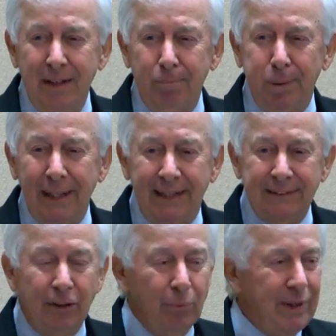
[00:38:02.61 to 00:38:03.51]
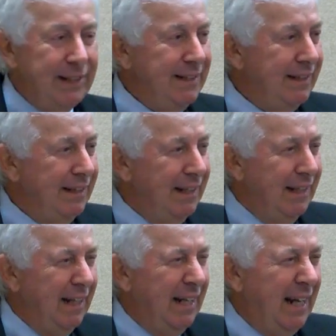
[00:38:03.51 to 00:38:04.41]
plans are written
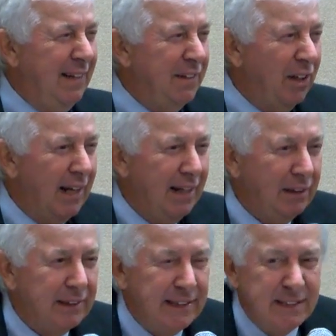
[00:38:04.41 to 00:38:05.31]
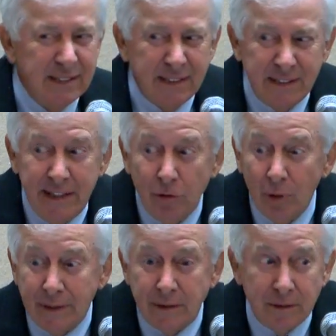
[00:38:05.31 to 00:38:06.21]
and they're held in secret.